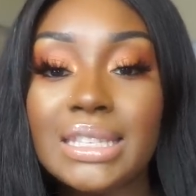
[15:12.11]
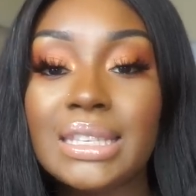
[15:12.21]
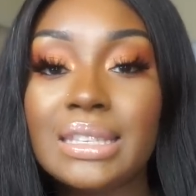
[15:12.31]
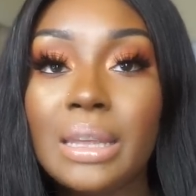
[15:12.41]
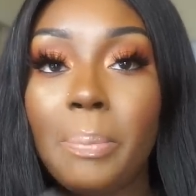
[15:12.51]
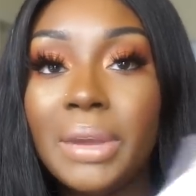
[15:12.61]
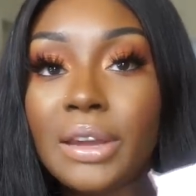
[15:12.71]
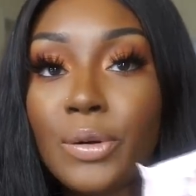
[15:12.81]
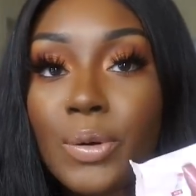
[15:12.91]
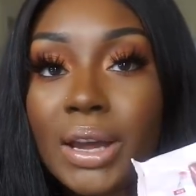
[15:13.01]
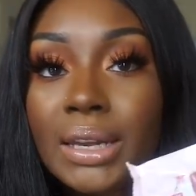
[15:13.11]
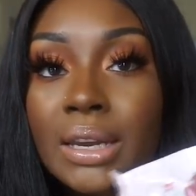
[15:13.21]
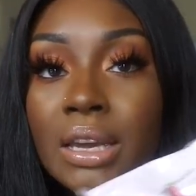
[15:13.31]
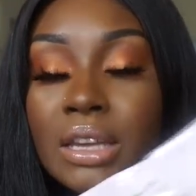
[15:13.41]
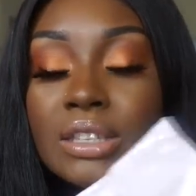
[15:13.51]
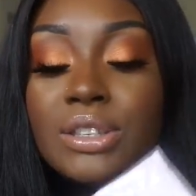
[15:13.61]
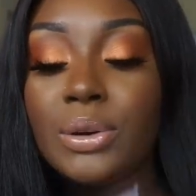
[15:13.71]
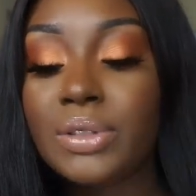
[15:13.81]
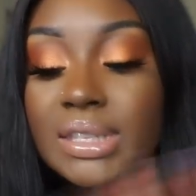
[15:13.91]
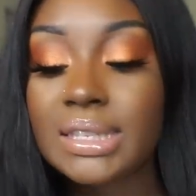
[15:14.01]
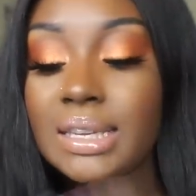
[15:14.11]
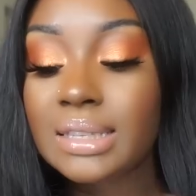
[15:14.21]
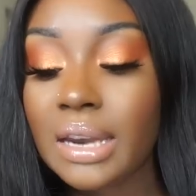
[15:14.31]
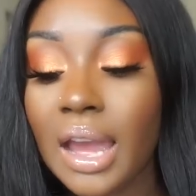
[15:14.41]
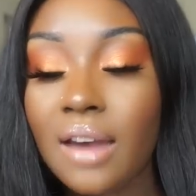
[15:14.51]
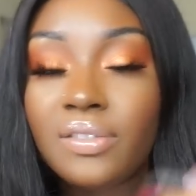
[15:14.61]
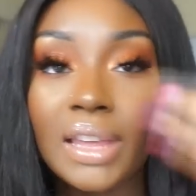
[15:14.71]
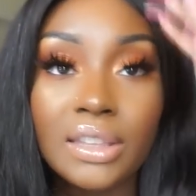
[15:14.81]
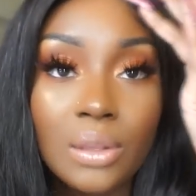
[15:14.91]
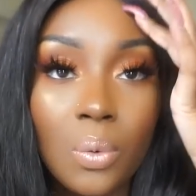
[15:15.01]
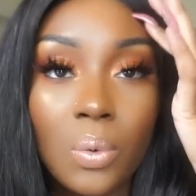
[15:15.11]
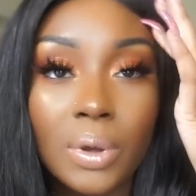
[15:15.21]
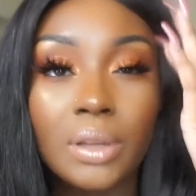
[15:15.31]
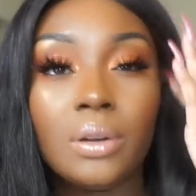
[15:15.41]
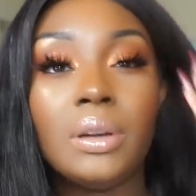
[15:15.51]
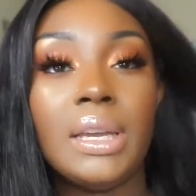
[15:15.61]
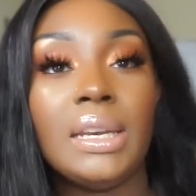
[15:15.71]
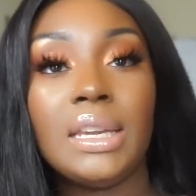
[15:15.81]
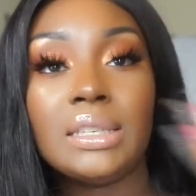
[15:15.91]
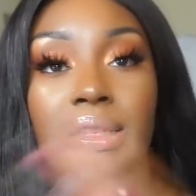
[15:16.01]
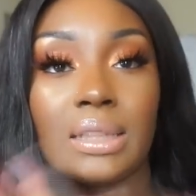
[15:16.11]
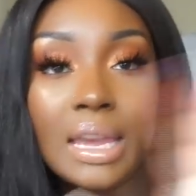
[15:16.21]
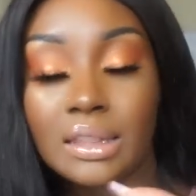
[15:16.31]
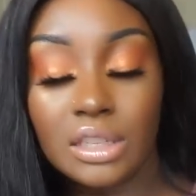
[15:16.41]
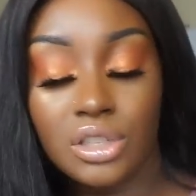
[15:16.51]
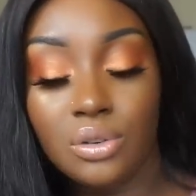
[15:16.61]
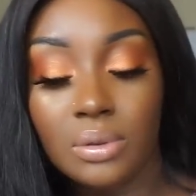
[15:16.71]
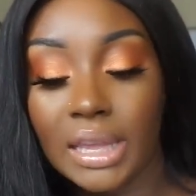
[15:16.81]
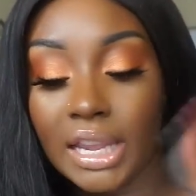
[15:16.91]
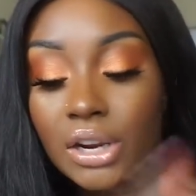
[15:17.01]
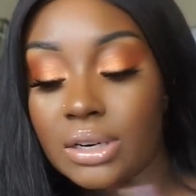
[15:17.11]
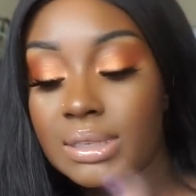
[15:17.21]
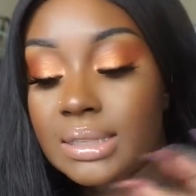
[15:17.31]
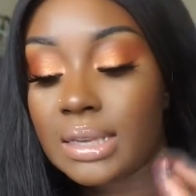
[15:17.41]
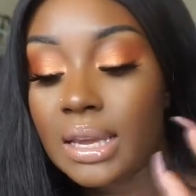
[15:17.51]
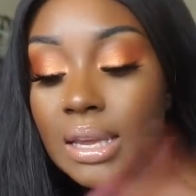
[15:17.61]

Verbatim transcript: This is the pink one, so this doesn't have like the oil in it, like the two layers.